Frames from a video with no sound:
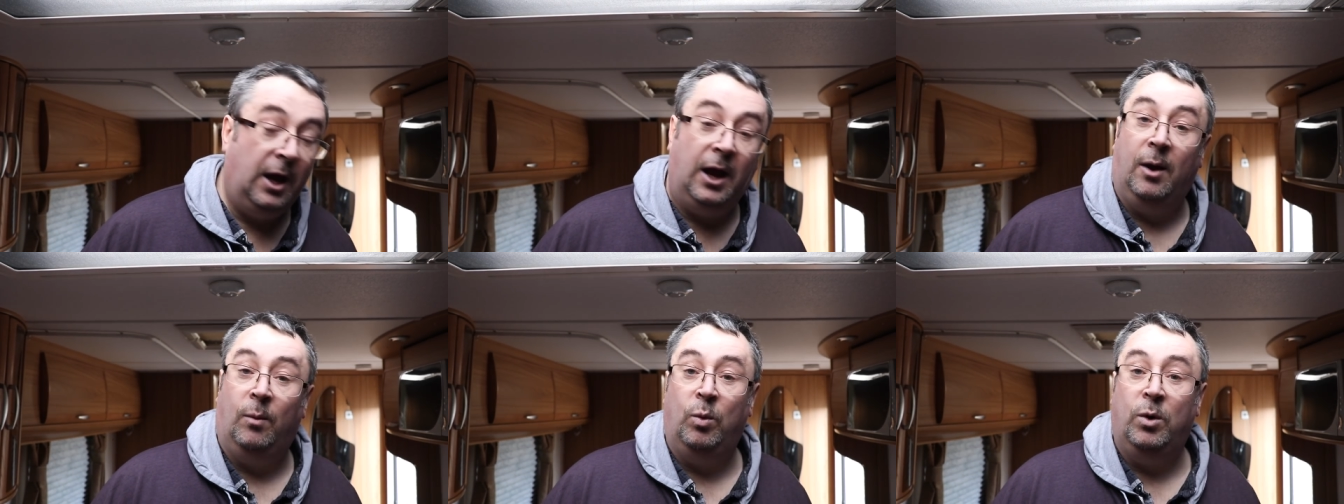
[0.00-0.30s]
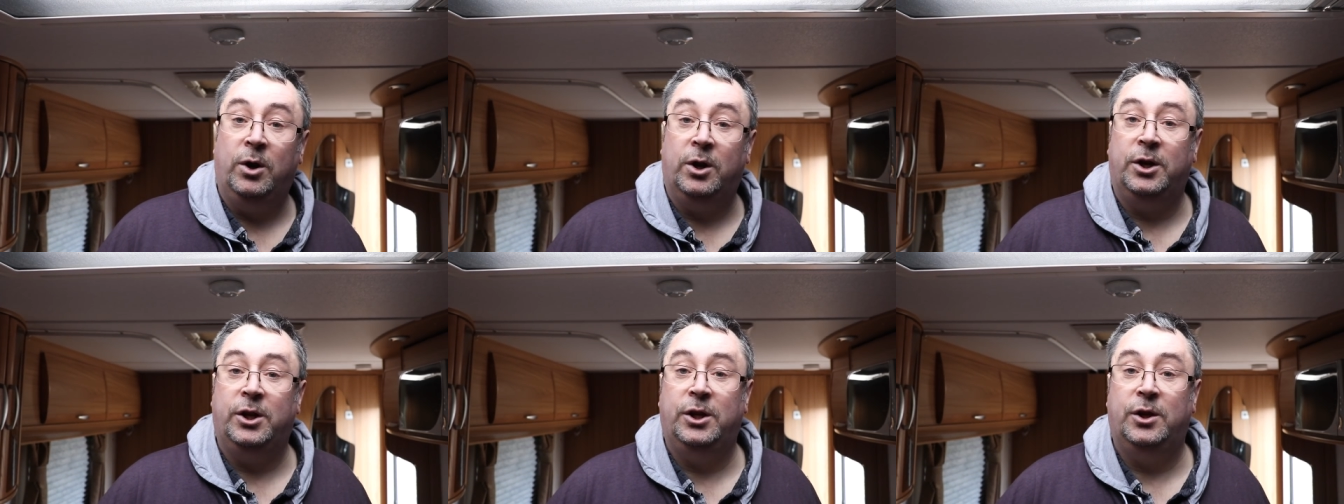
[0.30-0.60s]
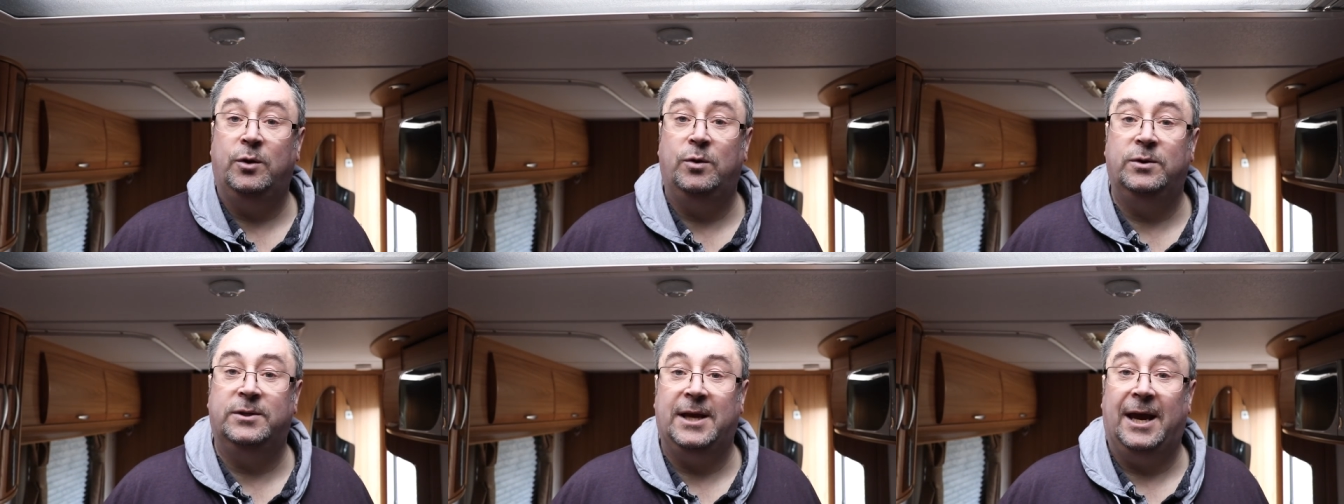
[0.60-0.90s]
And we're going to
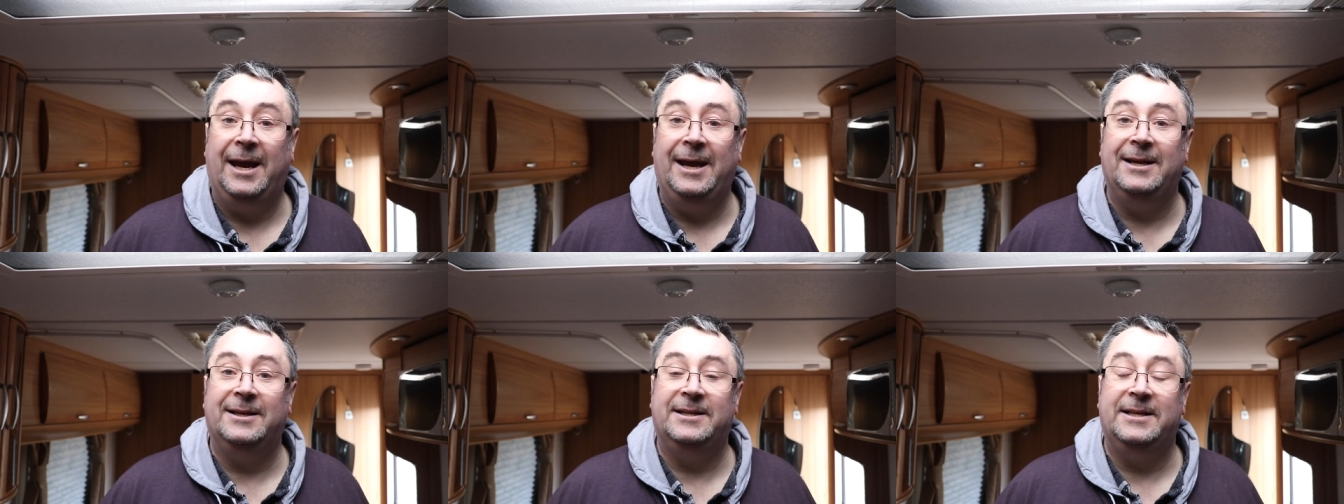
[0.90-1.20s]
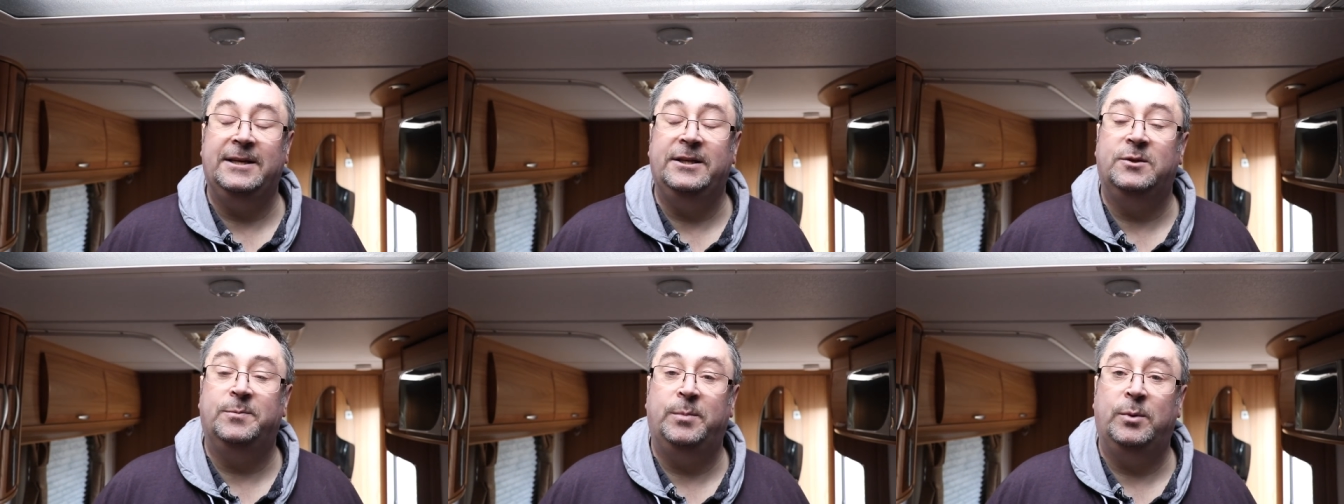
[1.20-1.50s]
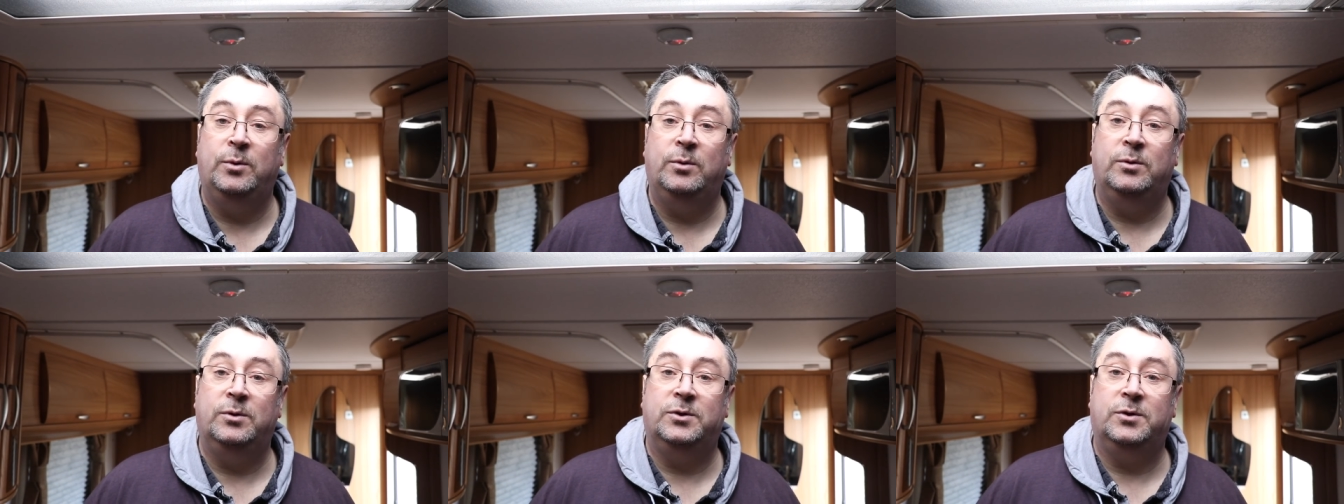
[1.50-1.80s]
use 8
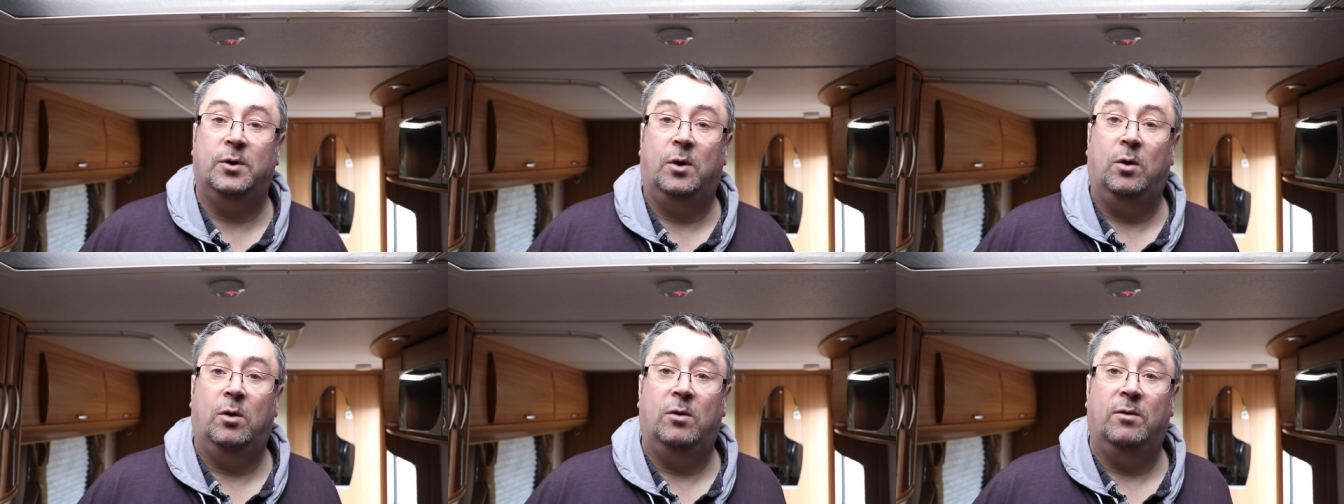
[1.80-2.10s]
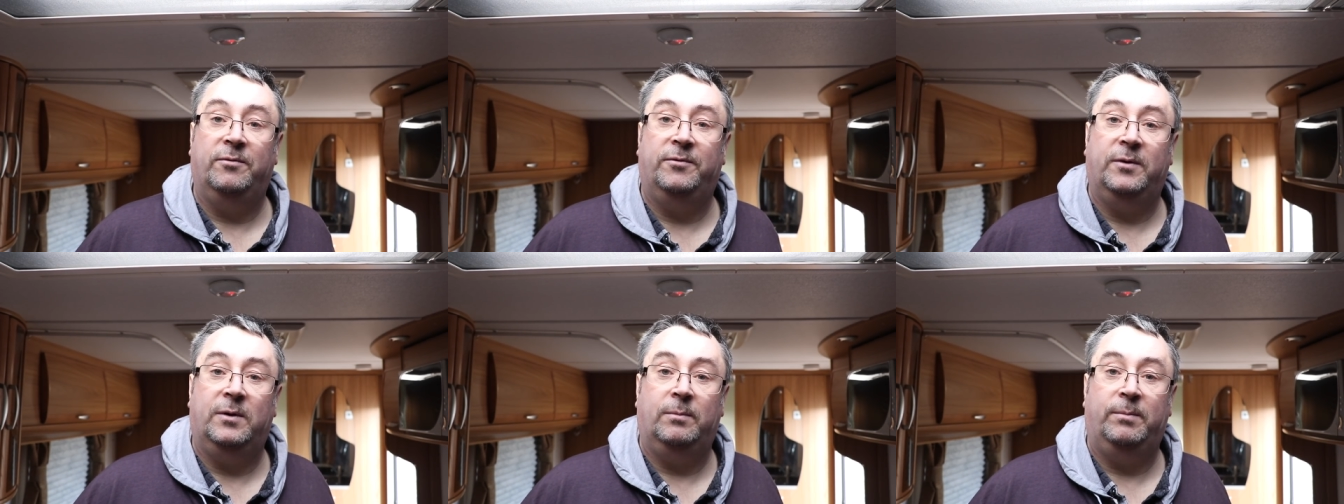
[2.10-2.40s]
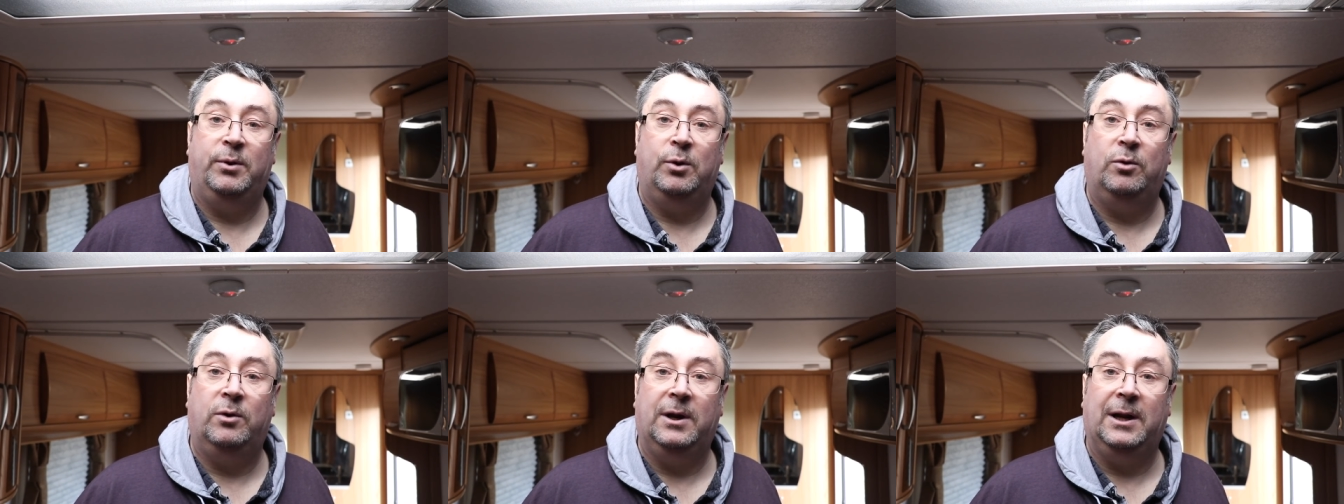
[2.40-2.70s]
teaspoons of
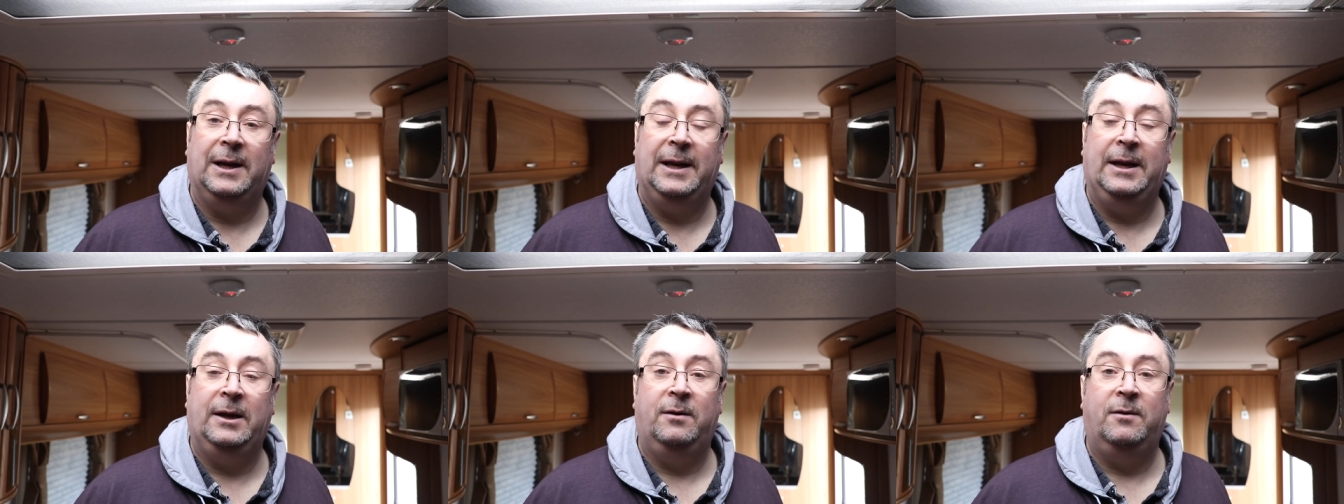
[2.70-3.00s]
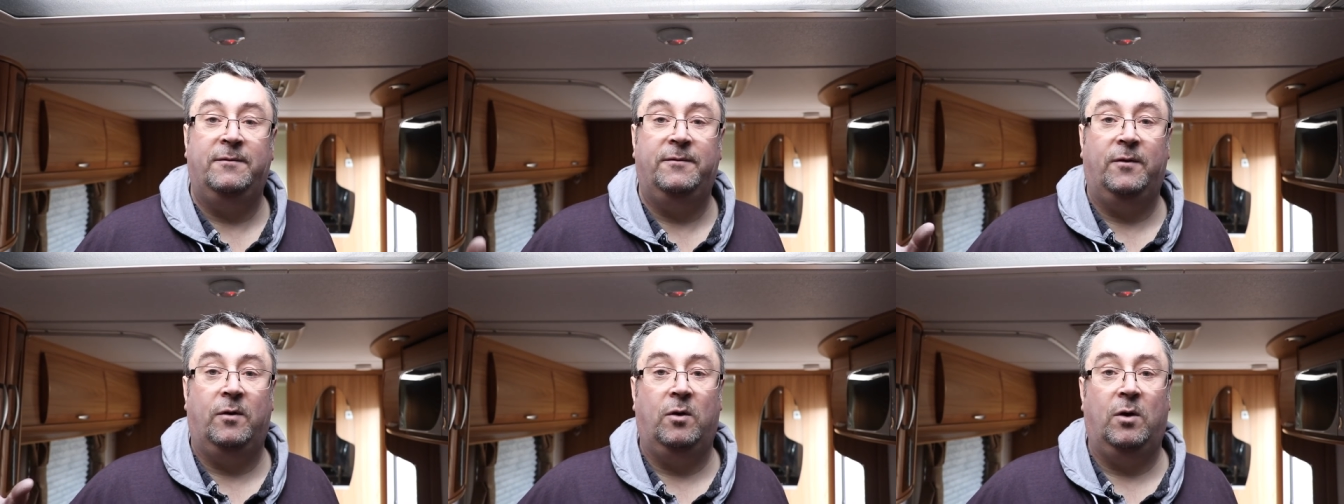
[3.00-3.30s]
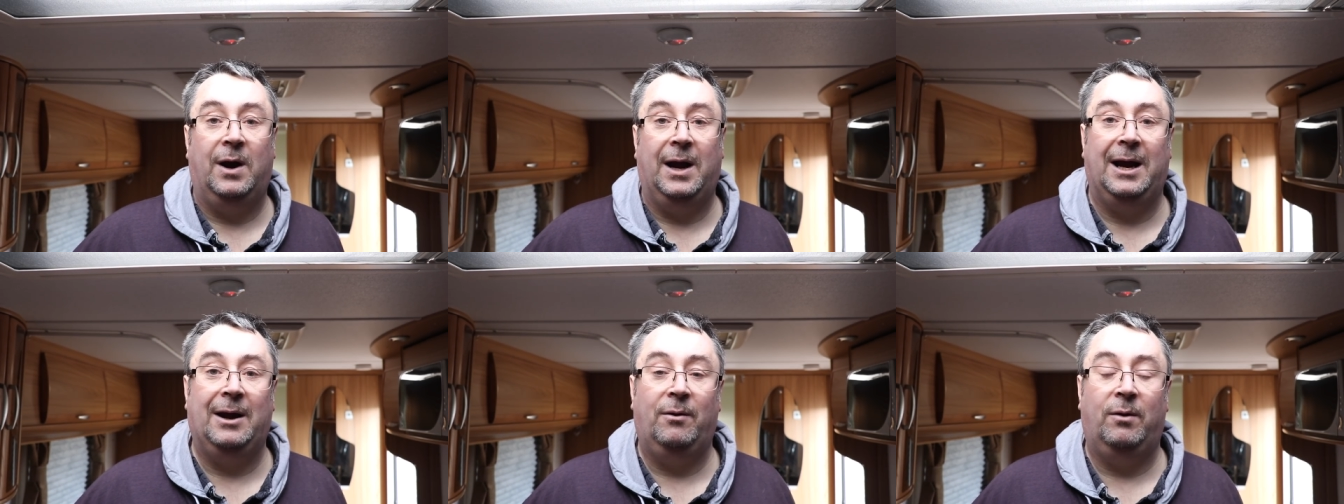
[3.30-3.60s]
Puriclean
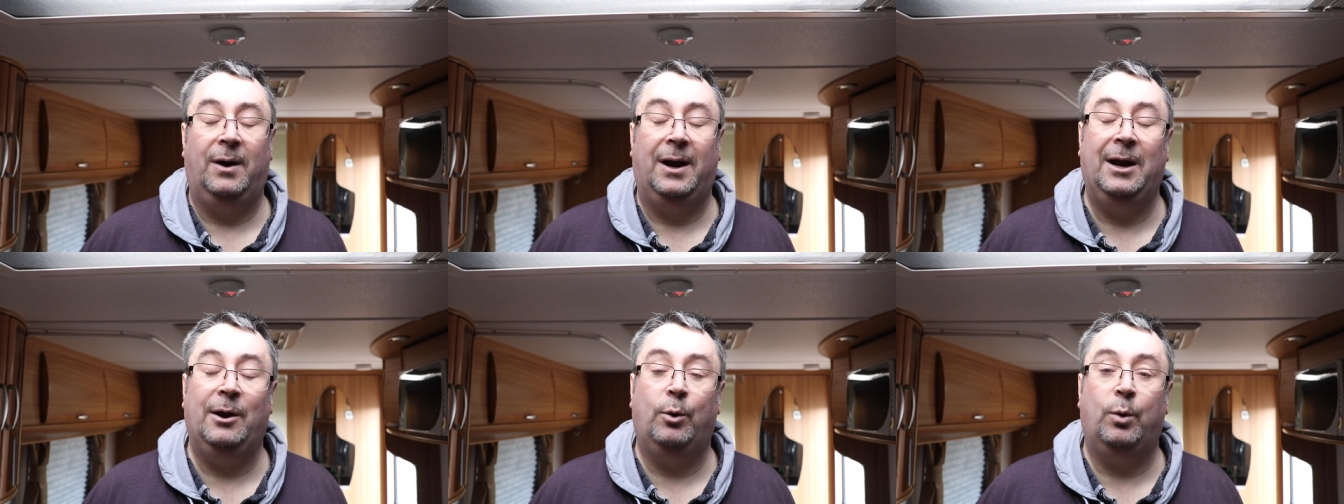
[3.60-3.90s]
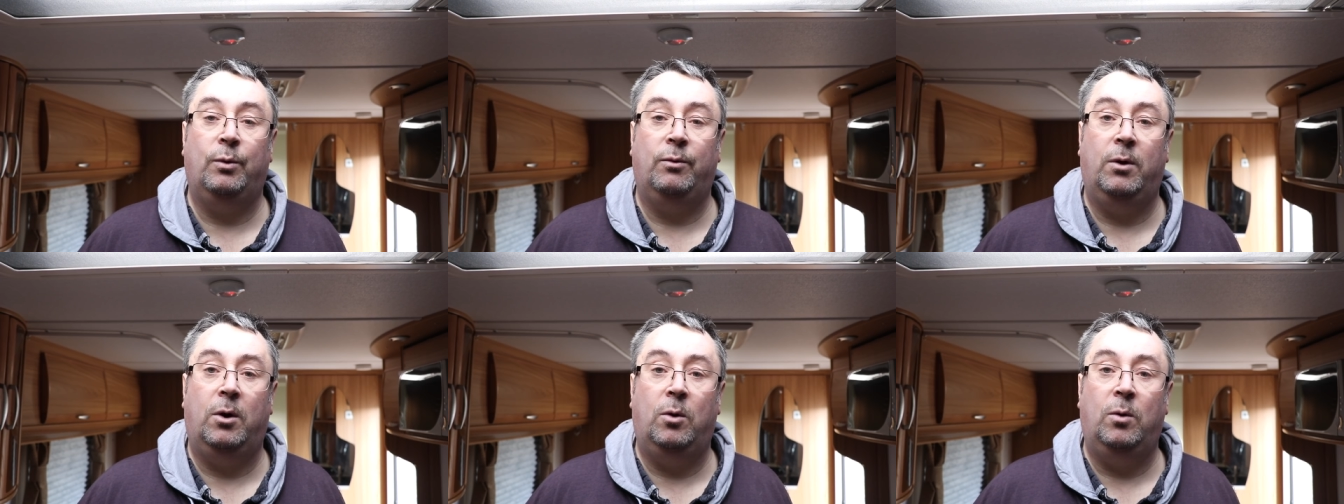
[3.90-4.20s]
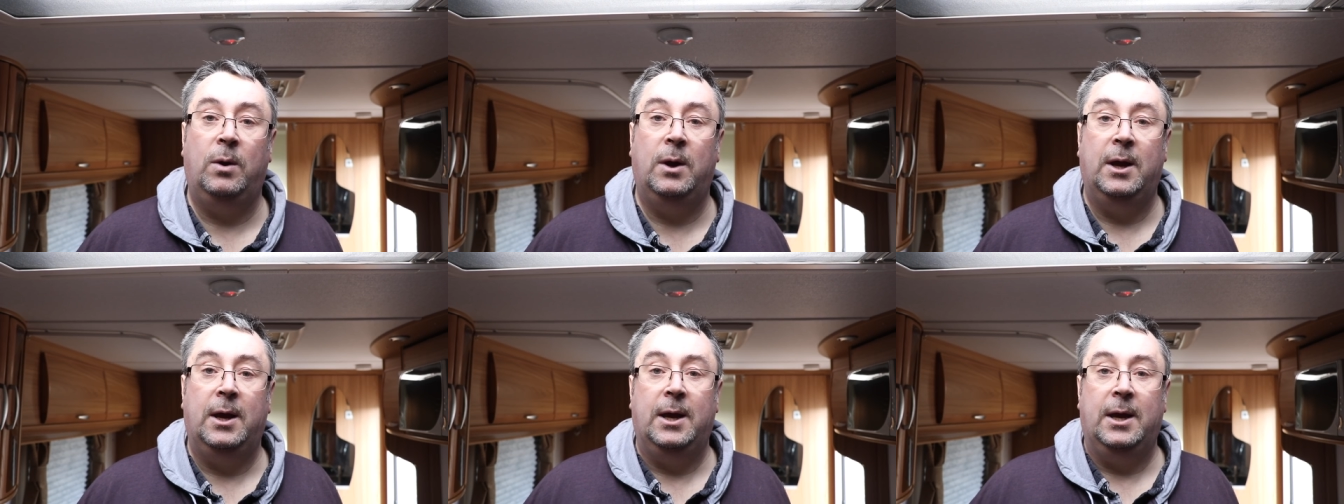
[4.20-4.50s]
for our Aquarol,